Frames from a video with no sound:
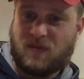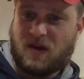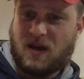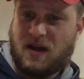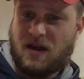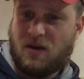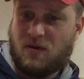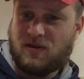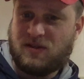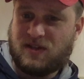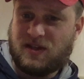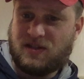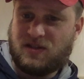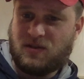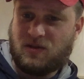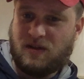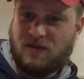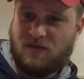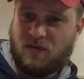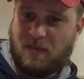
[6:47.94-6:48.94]
I always like to
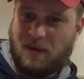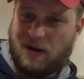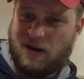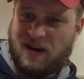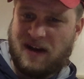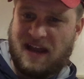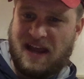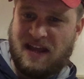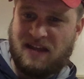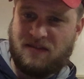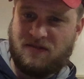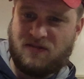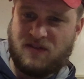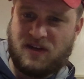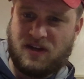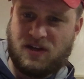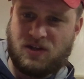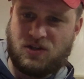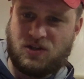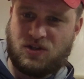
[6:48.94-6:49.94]
leave about 1/8 of an
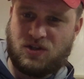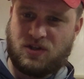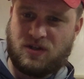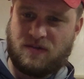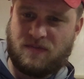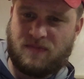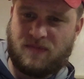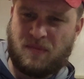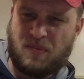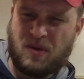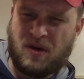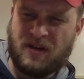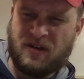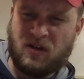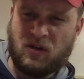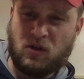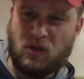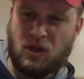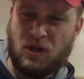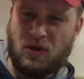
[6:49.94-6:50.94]
inch. Put on
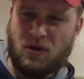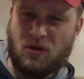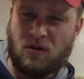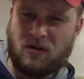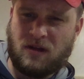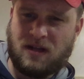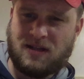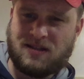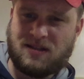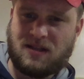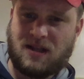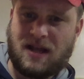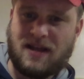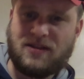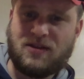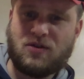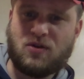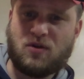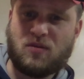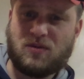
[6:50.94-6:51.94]
a little less line
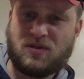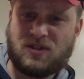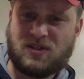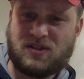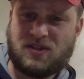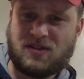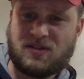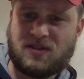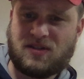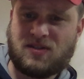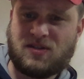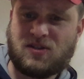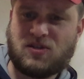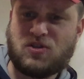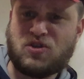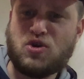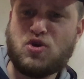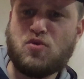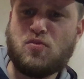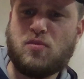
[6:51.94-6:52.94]
than normal just because this is
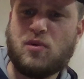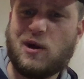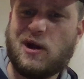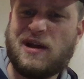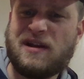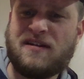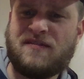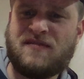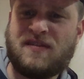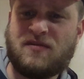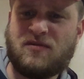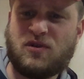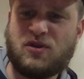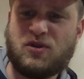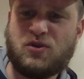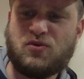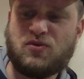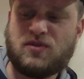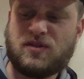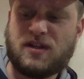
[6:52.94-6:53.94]
new braid. I've never
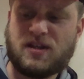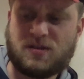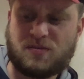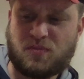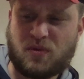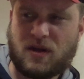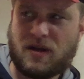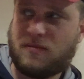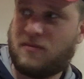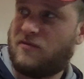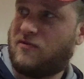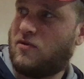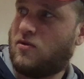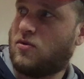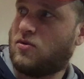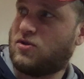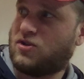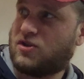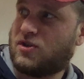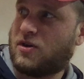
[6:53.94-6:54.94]
used this brand
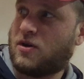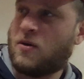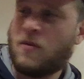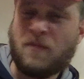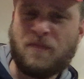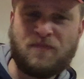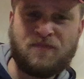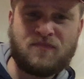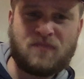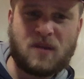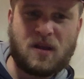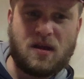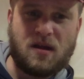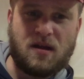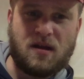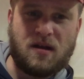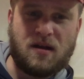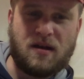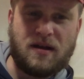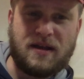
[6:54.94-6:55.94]
before, so
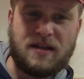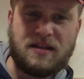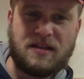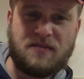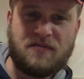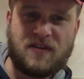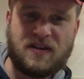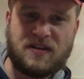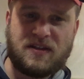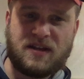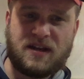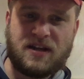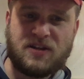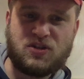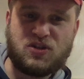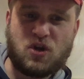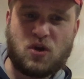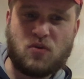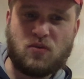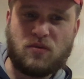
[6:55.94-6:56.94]
in the event that I
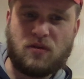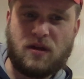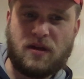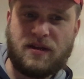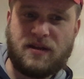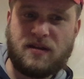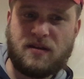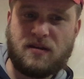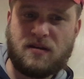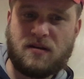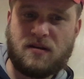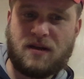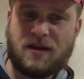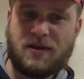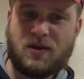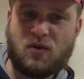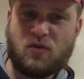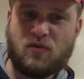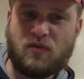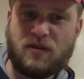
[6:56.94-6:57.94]
don't like it, I
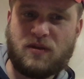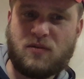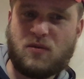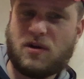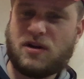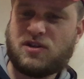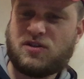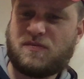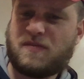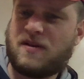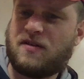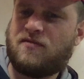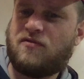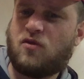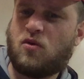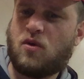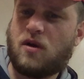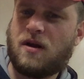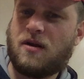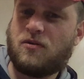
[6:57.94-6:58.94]
don't really want to spend
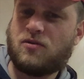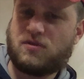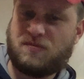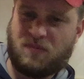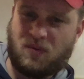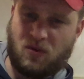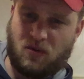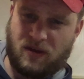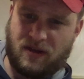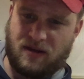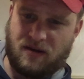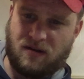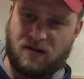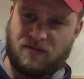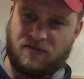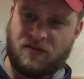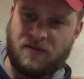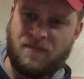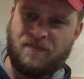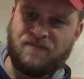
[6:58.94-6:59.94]
4 hours pulling it off.